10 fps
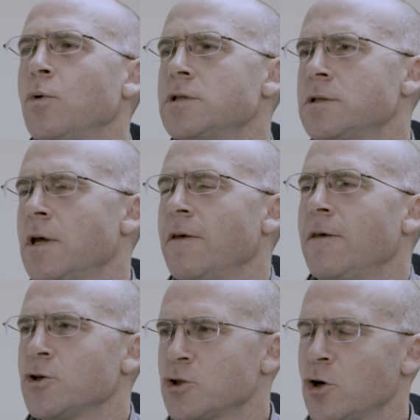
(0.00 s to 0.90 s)
he was
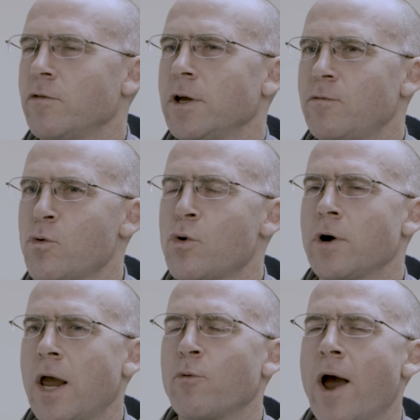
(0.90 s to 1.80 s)
serving
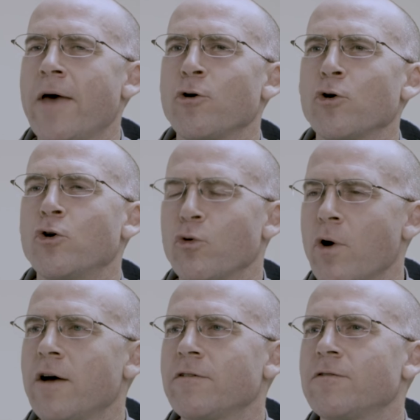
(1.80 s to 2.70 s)
for a rather
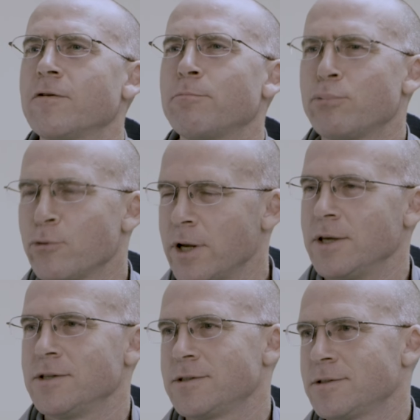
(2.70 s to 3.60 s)
gruff
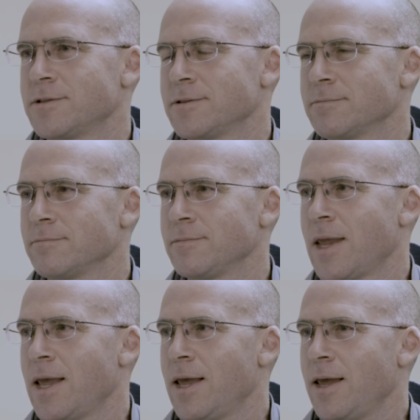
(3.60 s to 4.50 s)
priest
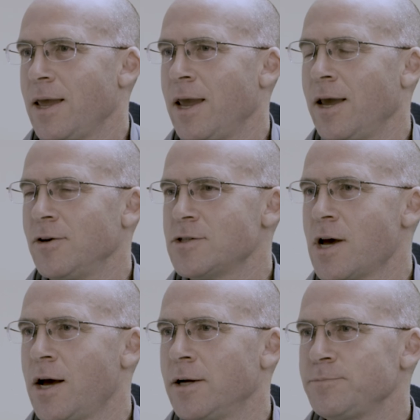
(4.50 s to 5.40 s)
and
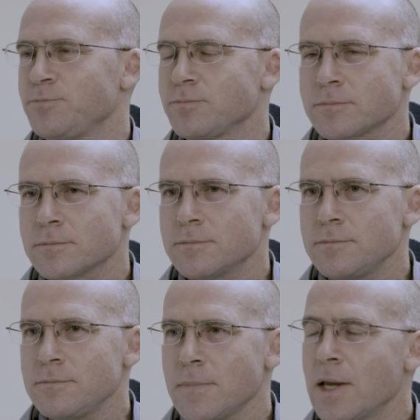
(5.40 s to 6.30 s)
uh,
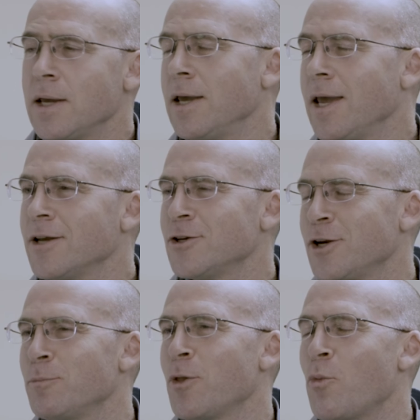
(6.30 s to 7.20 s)
he
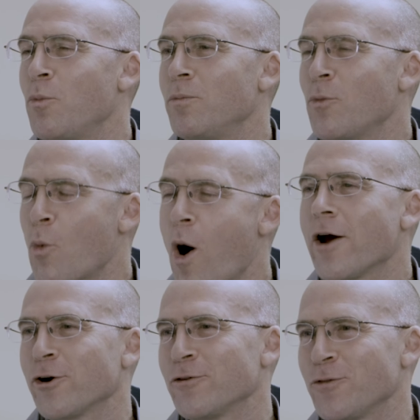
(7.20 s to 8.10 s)
handed him the
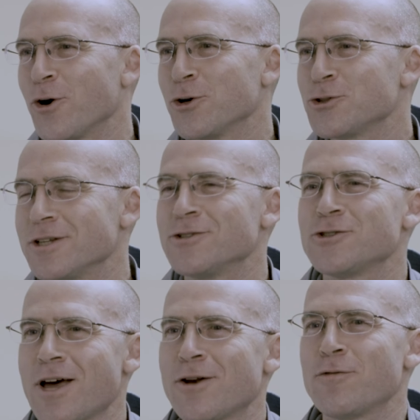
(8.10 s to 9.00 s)
water first
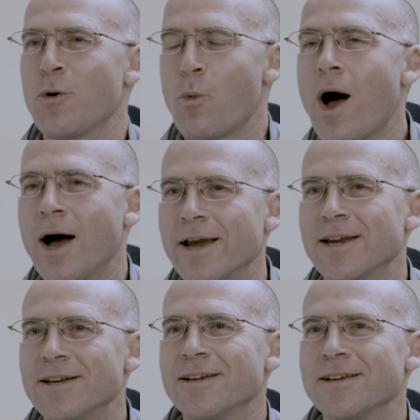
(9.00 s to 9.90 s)
instead of the wine.